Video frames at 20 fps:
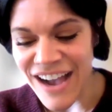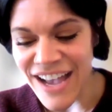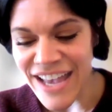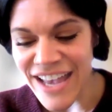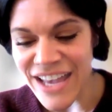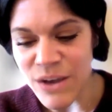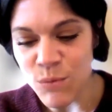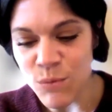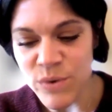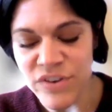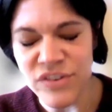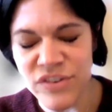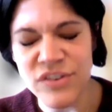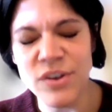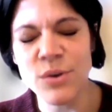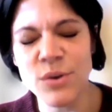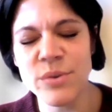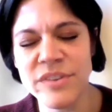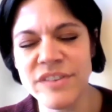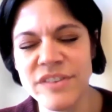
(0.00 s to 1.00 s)
I was
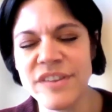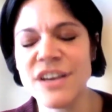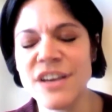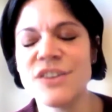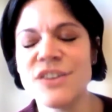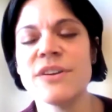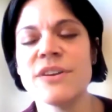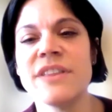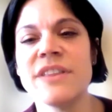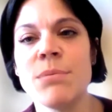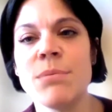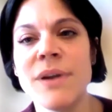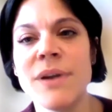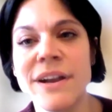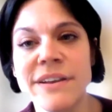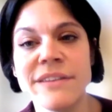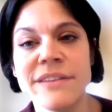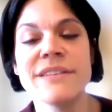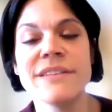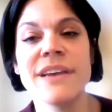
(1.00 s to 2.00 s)
so sick during that
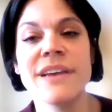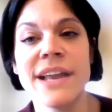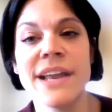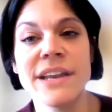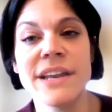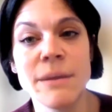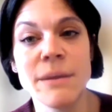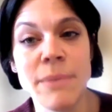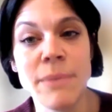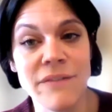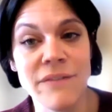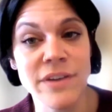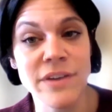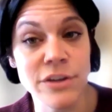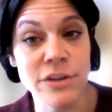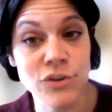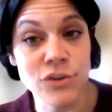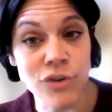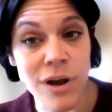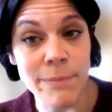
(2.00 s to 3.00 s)
pregnancy, I ended up having
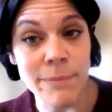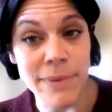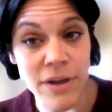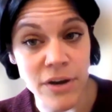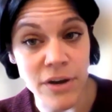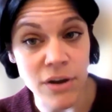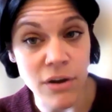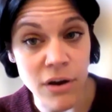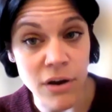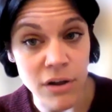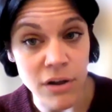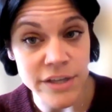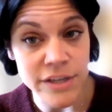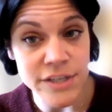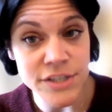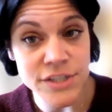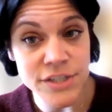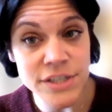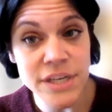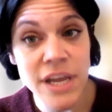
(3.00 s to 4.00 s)
to drop out of
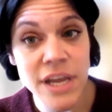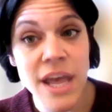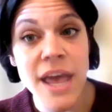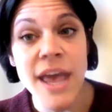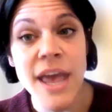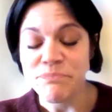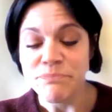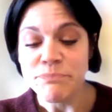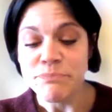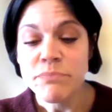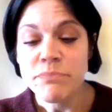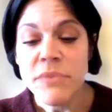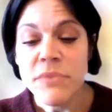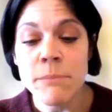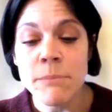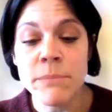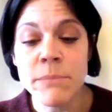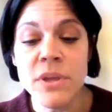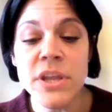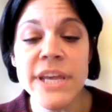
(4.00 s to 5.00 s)
college.
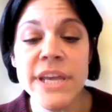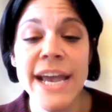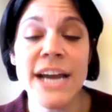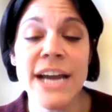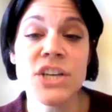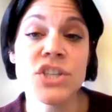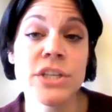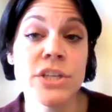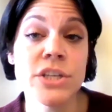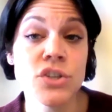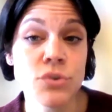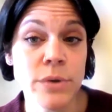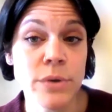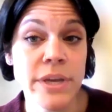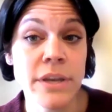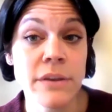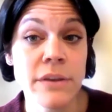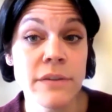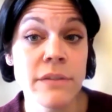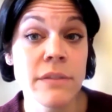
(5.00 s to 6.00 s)
Billy actually
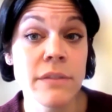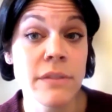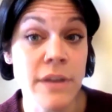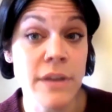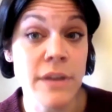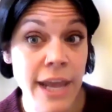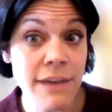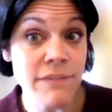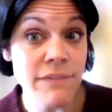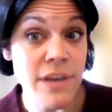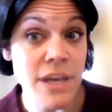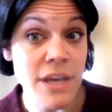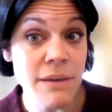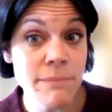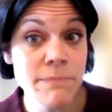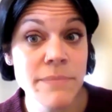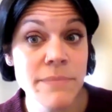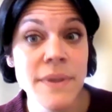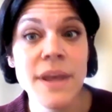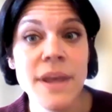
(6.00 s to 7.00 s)
joined the
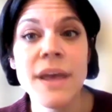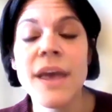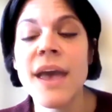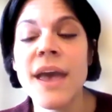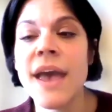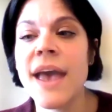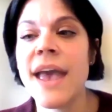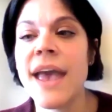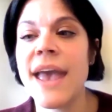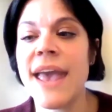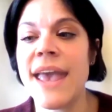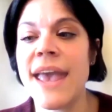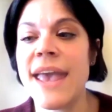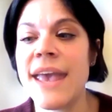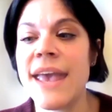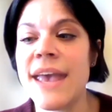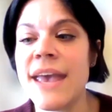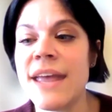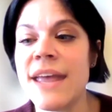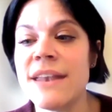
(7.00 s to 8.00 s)
Navy.
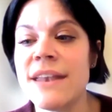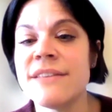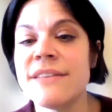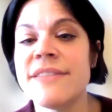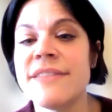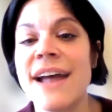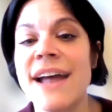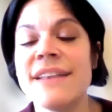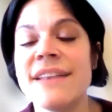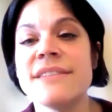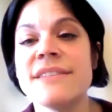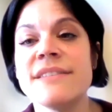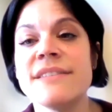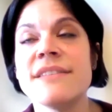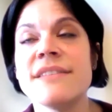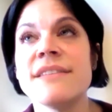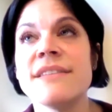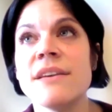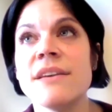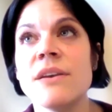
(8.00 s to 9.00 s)
And
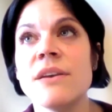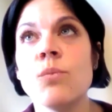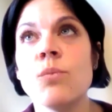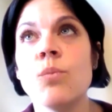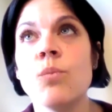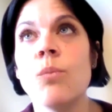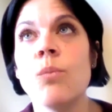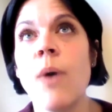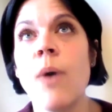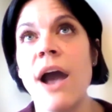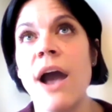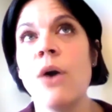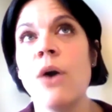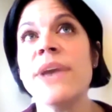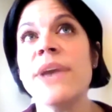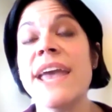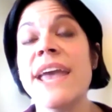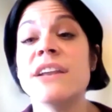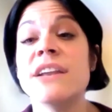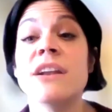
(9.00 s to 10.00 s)
that's how
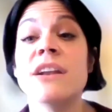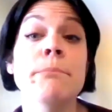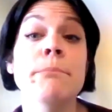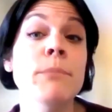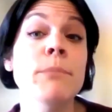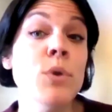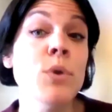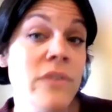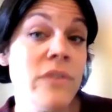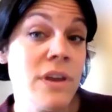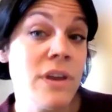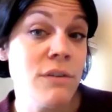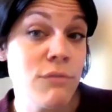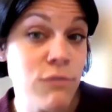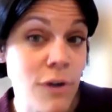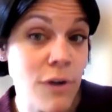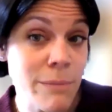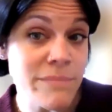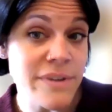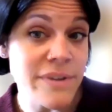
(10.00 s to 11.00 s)
we ended up moving
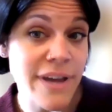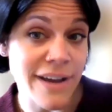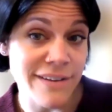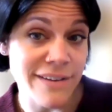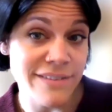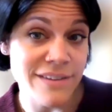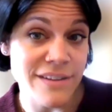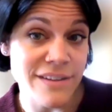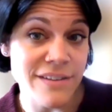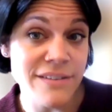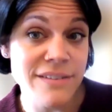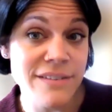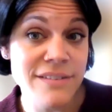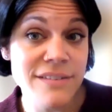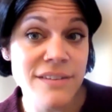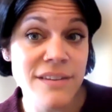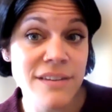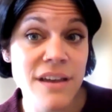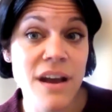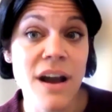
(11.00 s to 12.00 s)
from
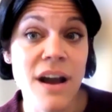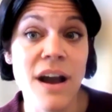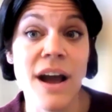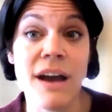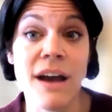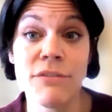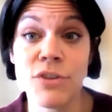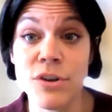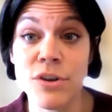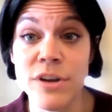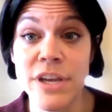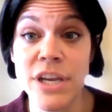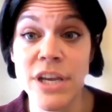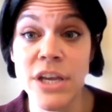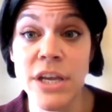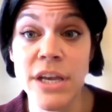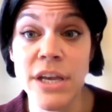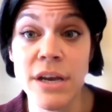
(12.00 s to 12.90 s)
Texas after he